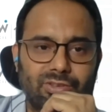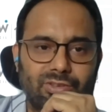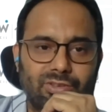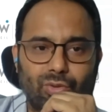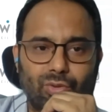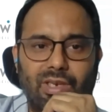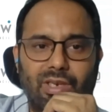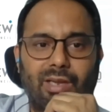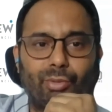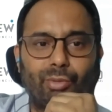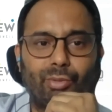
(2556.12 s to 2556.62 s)

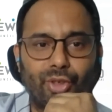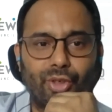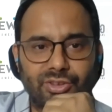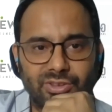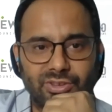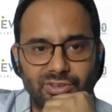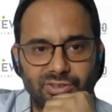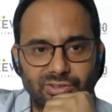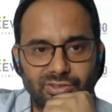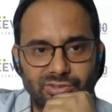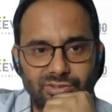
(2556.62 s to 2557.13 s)

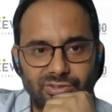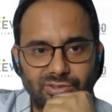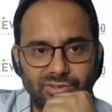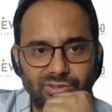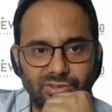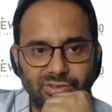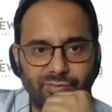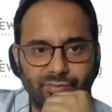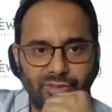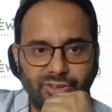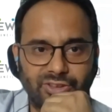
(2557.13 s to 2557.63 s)
collaborations
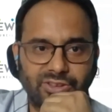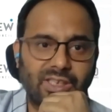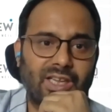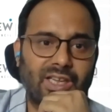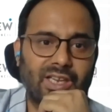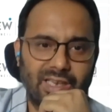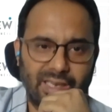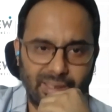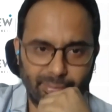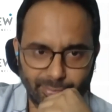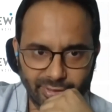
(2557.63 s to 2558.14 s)
which are
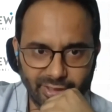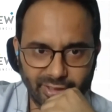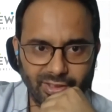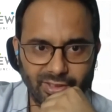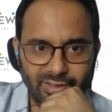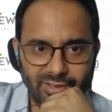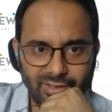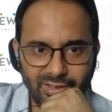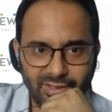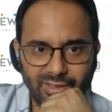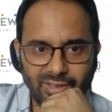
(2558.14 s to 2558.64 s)
happening.
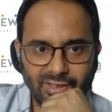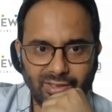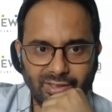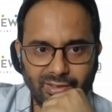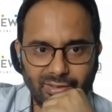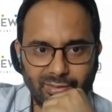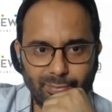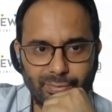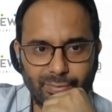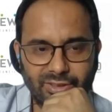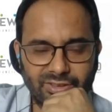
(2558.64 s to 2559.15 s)

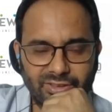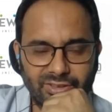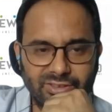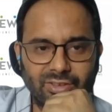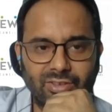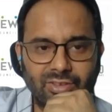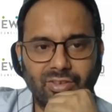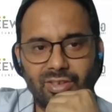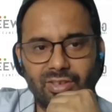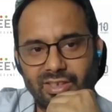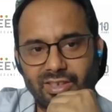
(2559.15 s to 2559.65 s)
But these are
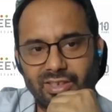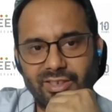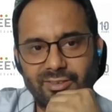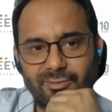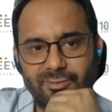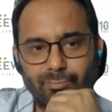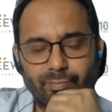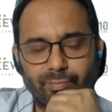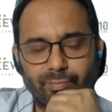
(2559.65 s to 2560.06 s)
not like,